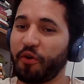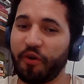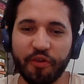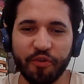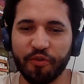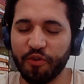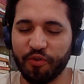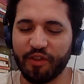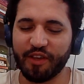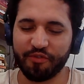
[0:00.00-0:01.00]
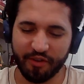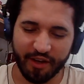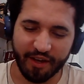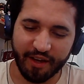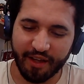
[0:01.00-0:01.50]
Or you give
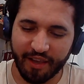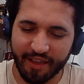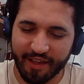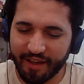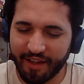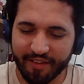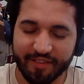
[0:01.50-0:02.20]
like a